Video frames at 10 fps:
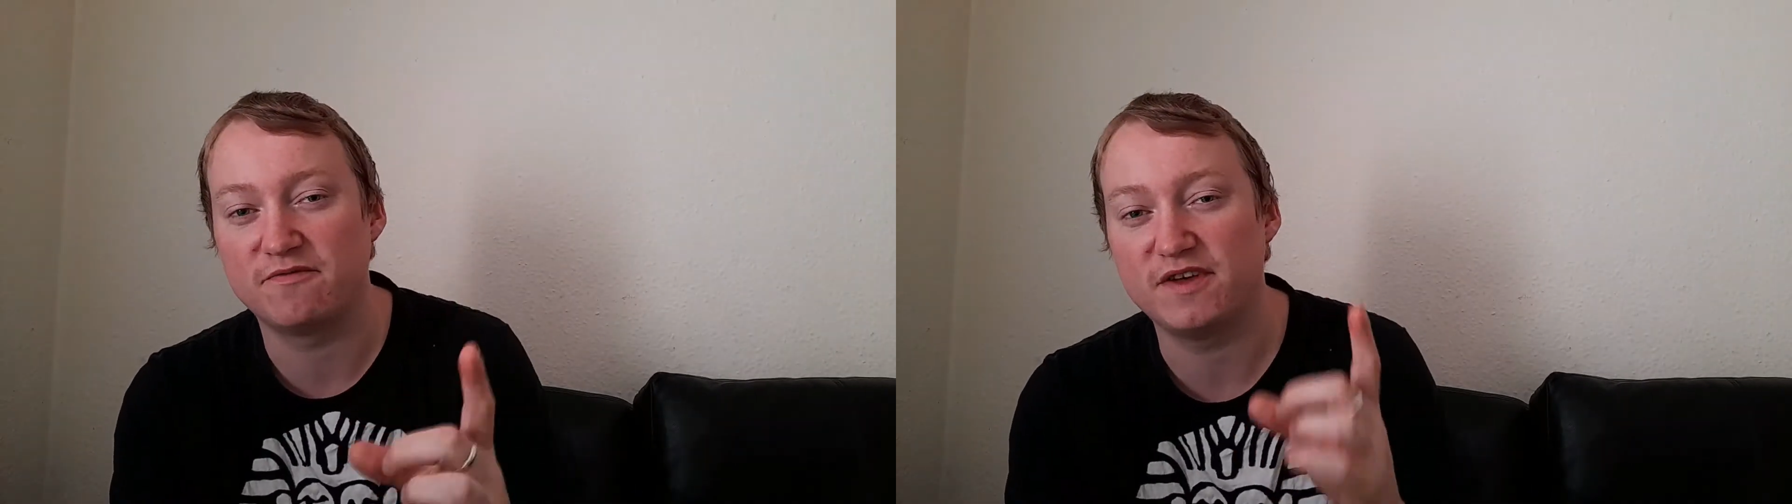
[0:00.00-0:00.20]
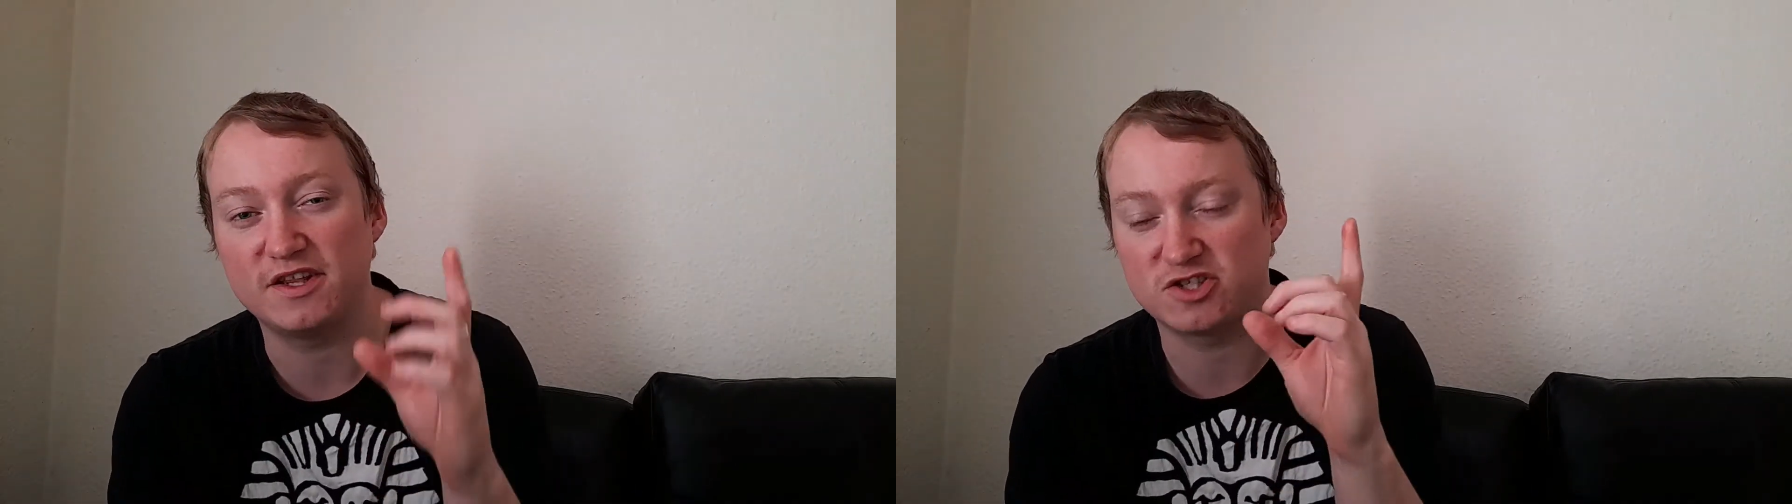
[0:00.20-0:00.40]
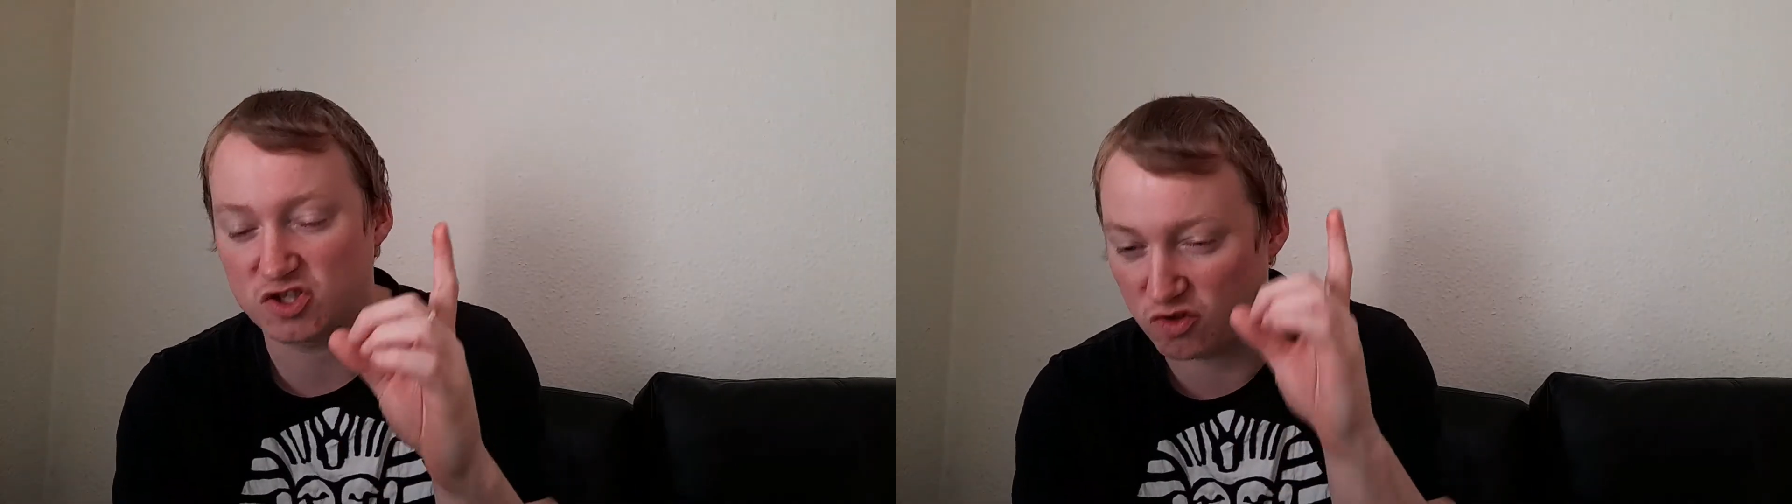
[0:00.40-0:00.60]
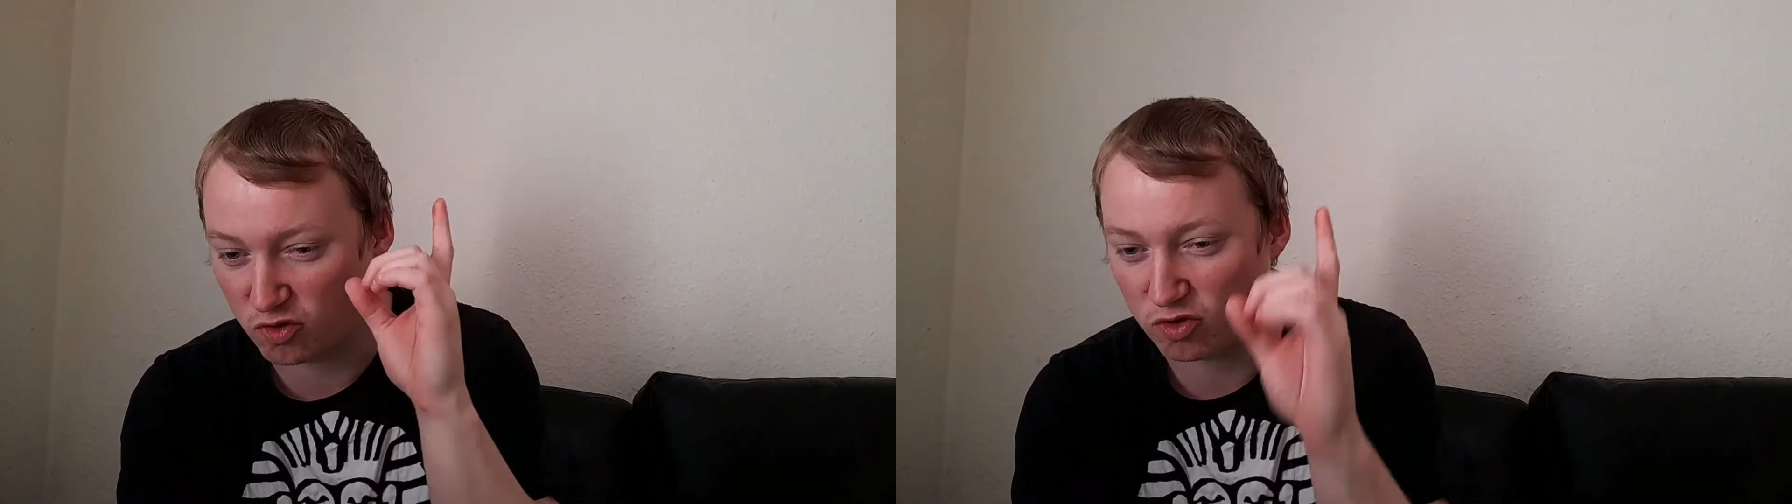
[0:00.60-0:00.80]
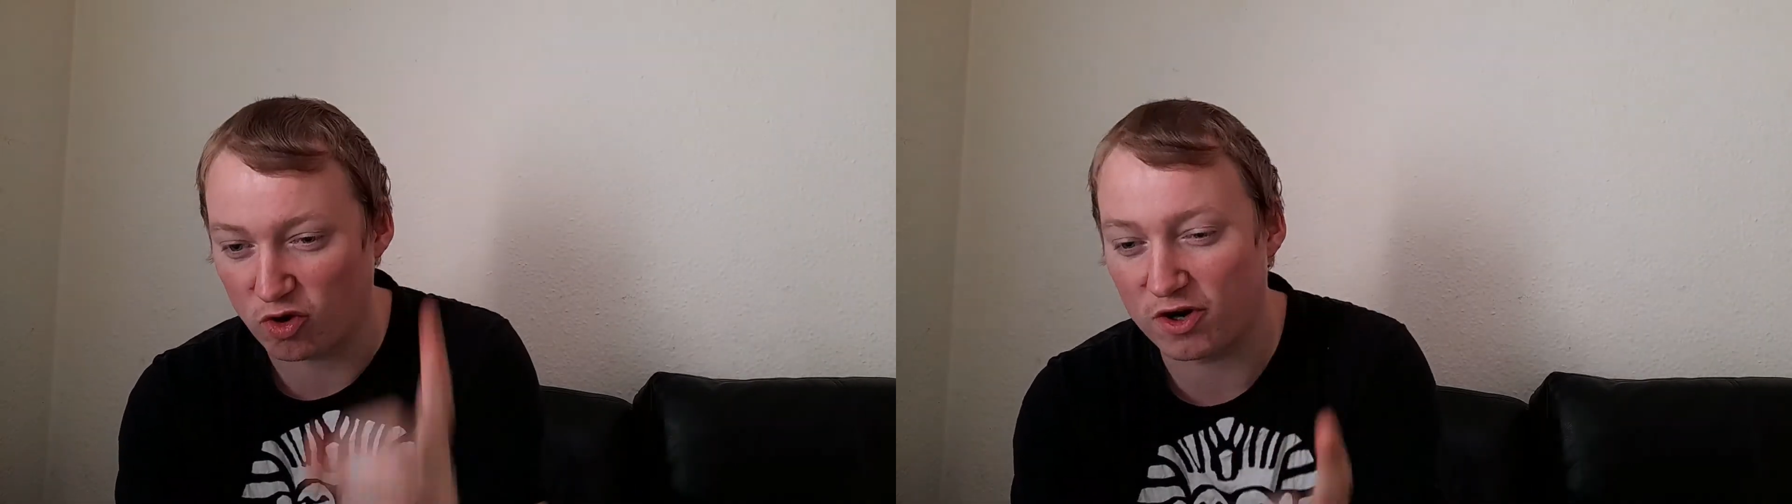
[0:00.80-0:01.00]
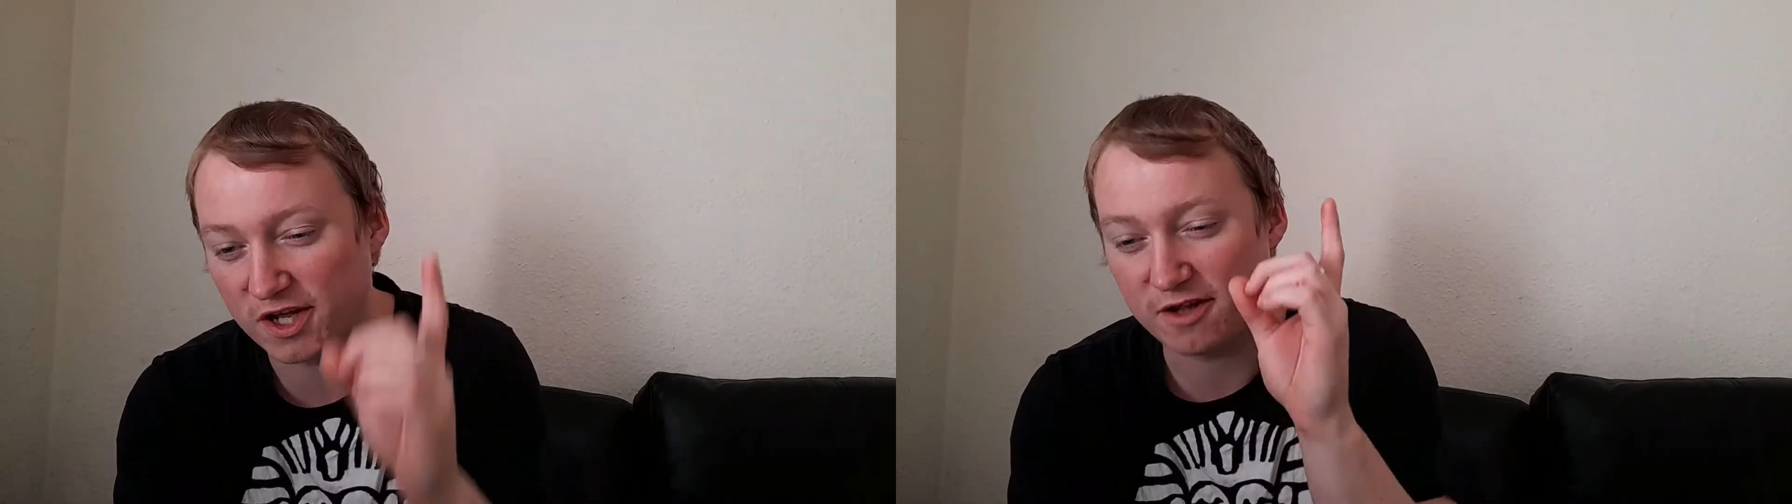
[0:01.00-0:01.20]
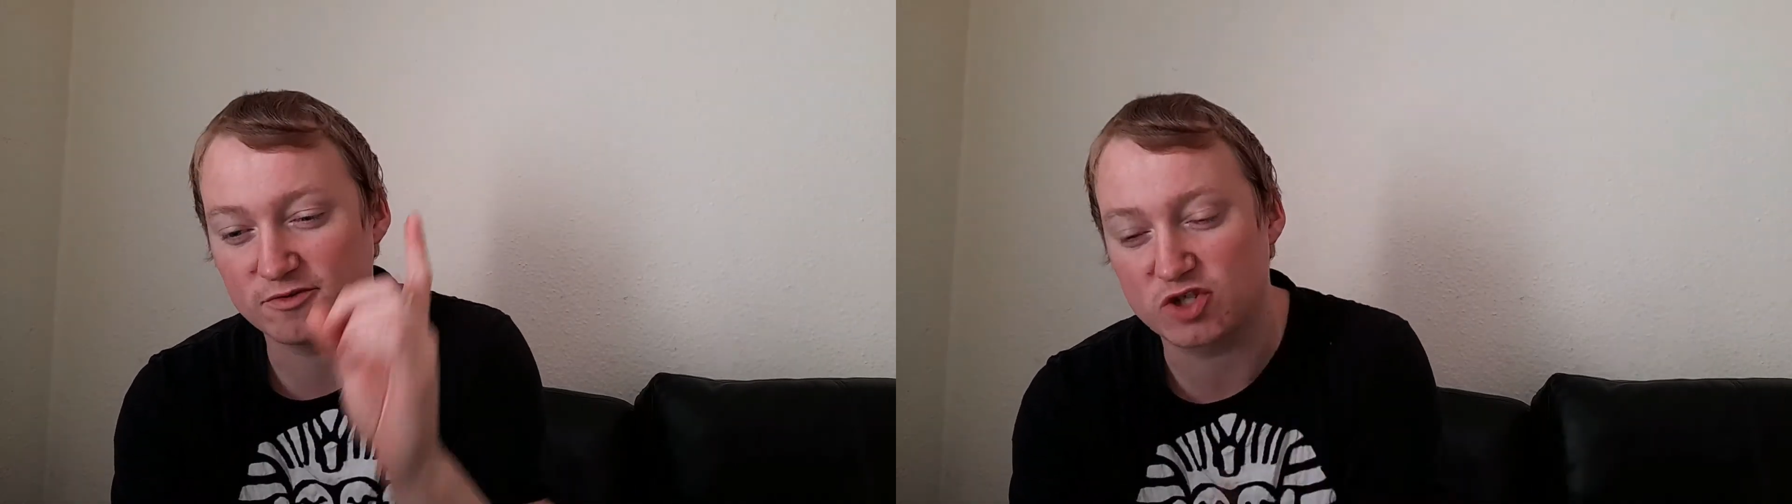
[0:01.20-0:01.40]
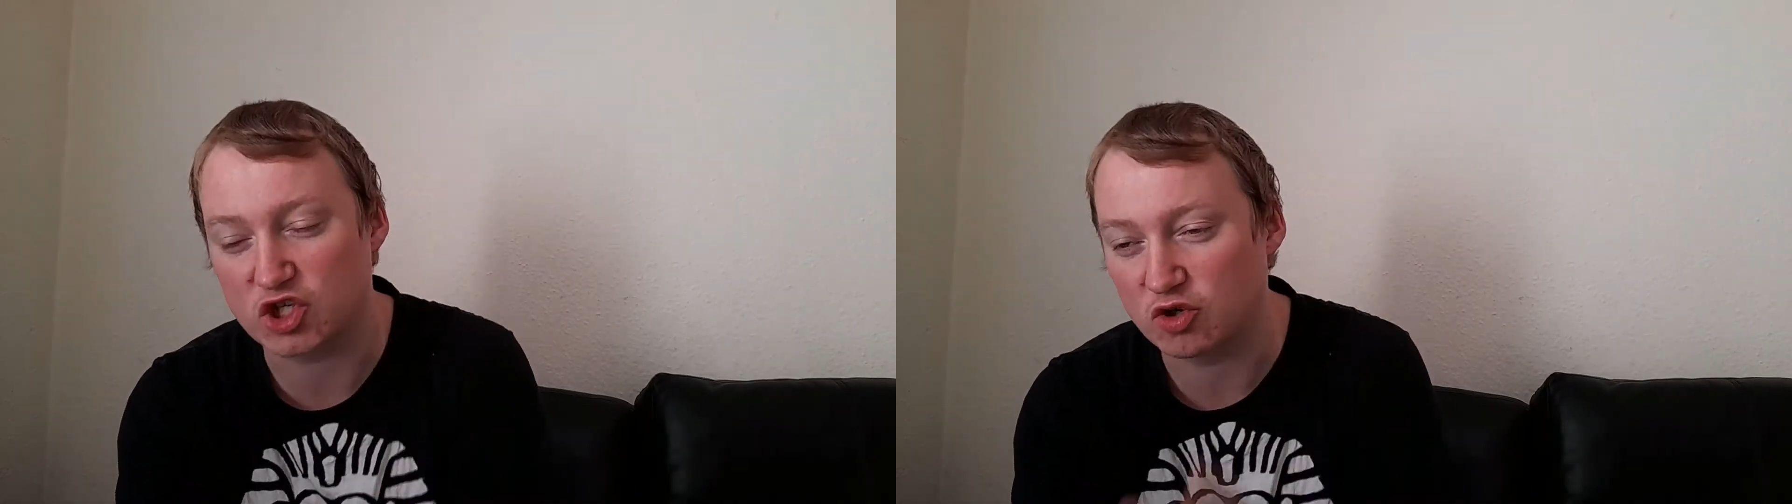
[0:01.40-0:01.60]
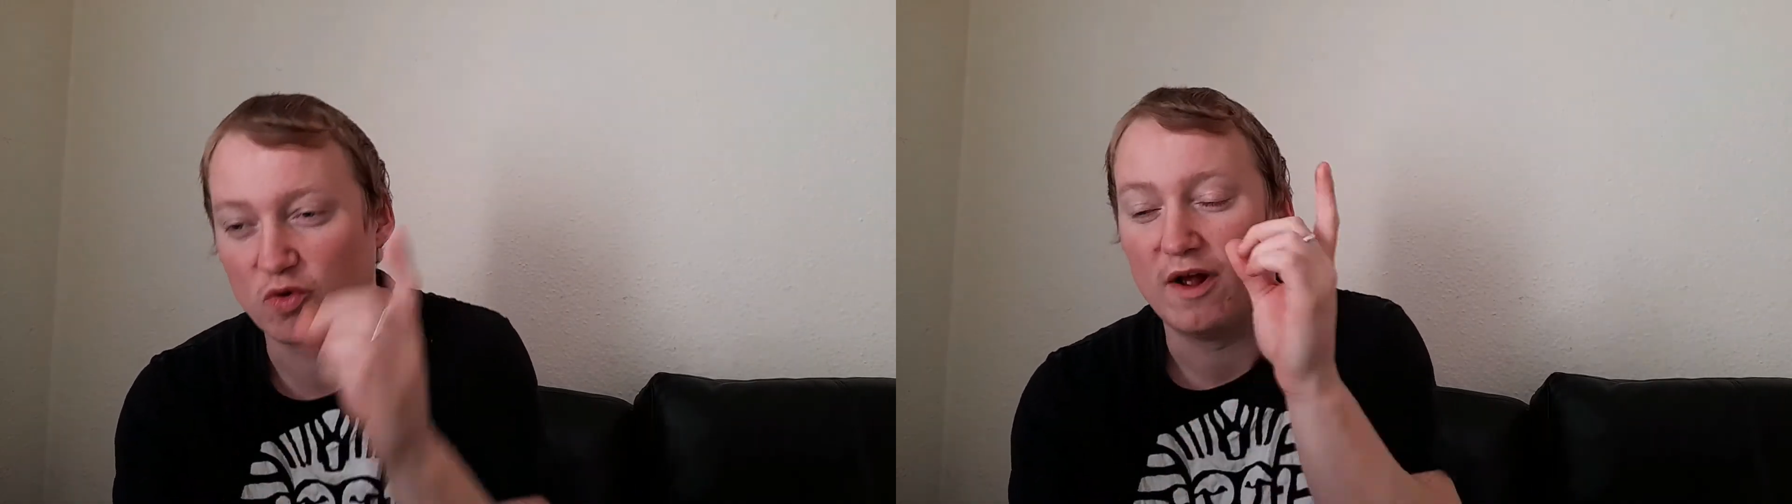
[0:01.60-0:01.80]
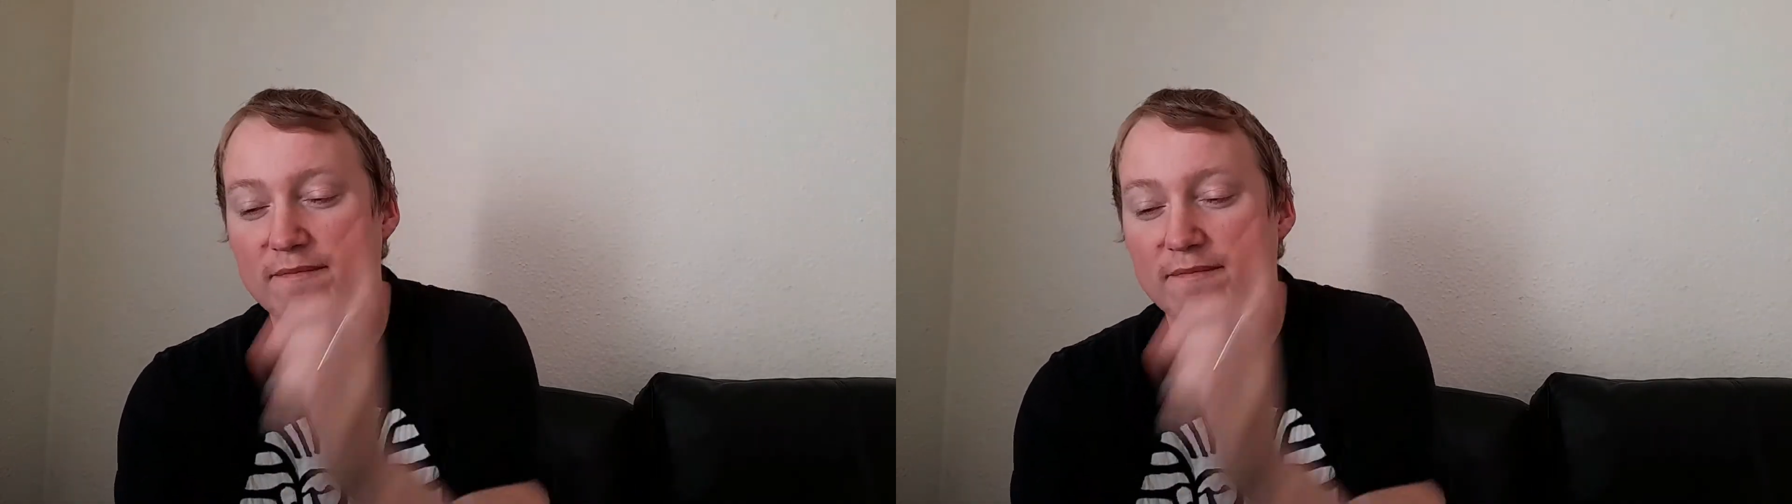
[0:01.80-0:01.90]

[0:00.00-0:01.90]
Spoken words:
V32.